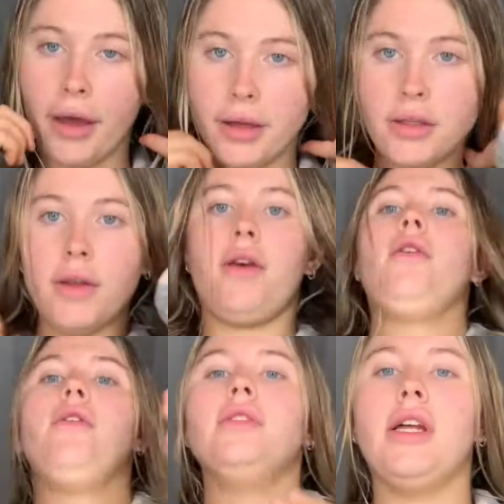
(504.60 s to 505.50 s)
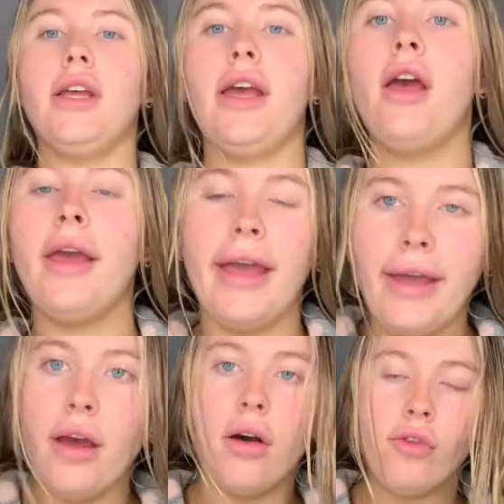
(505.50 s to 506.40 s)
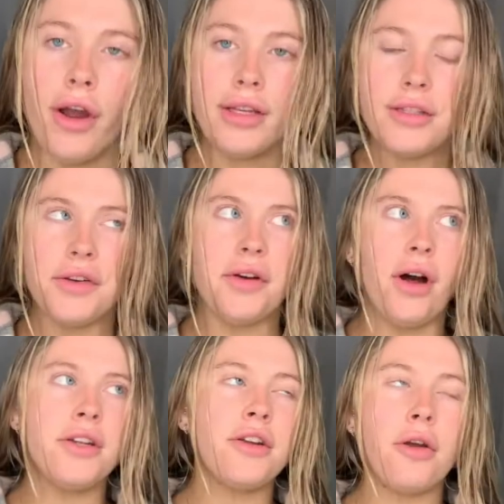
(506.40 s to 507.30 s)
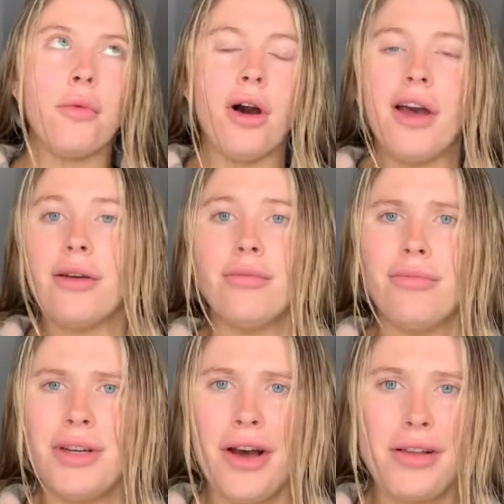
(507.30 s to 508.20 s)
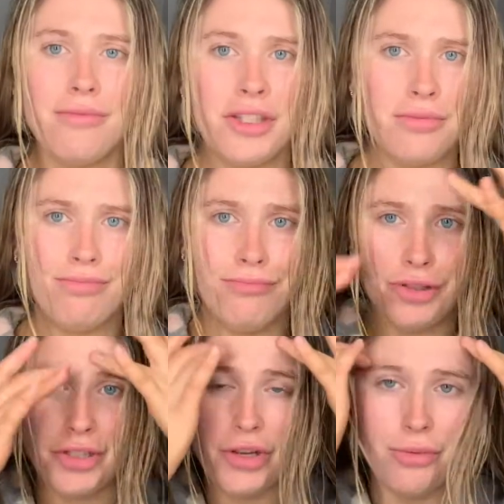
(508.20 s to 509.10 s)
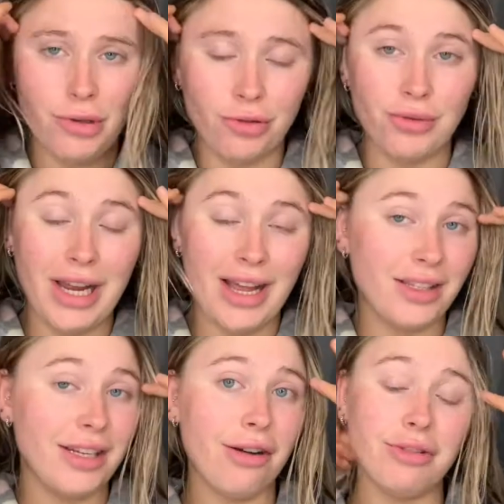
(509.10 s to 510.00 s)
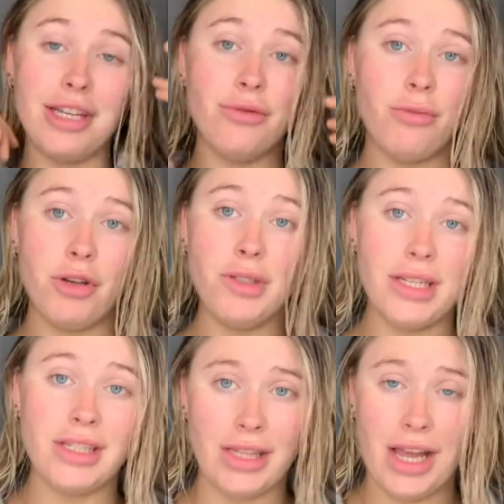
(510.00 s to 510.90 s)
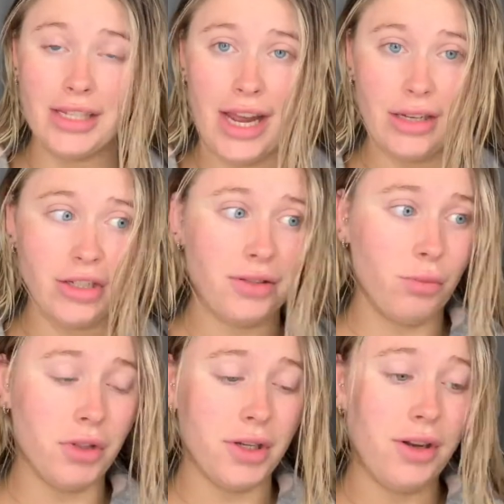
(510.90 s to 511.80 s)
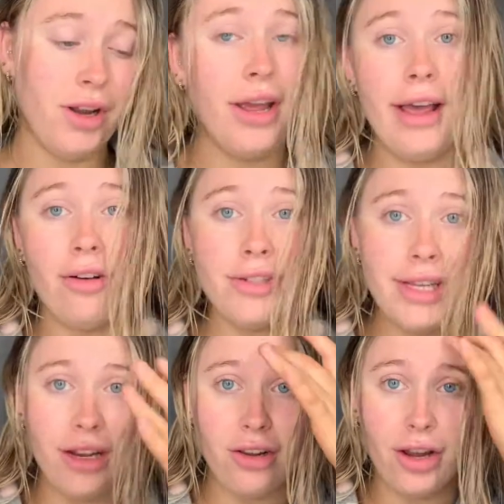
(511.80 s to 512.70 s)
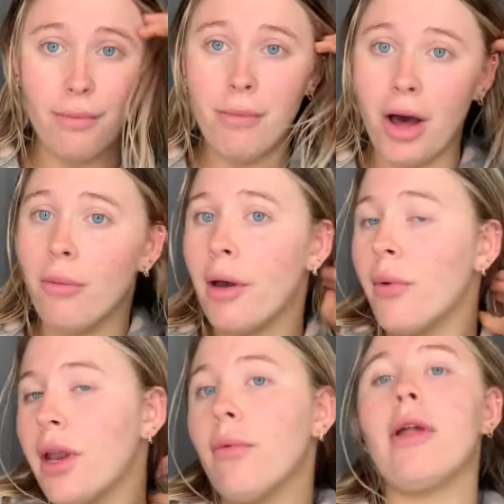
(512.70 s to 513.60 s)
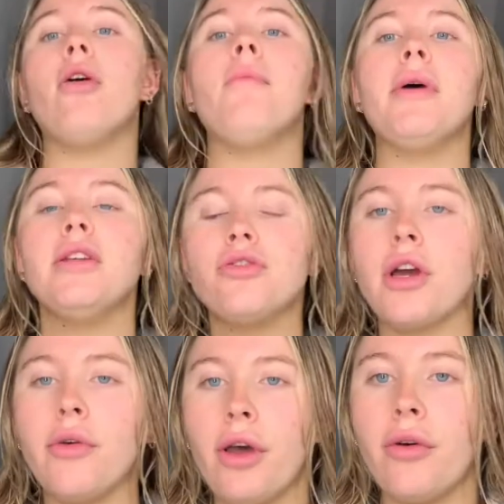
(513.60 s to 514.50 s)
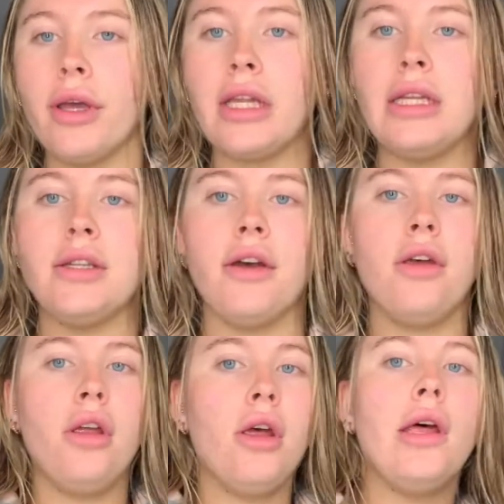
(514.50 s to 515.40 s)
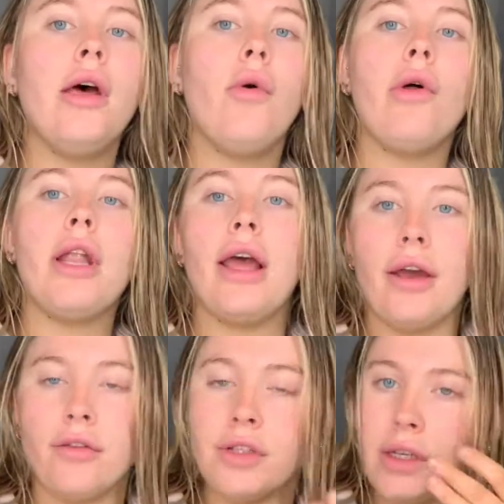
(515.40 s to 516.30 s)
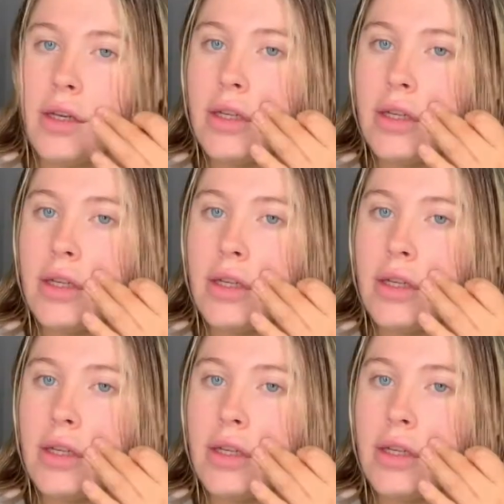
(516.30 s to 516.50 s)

Okay, so I've done it. It right, so I don't know why I but I just presumed all tans nowadays were mousses and that tan just wasn't. Honestly it looked like Marmite when it went on, but it's dried quite quickly, so one layer obviously you can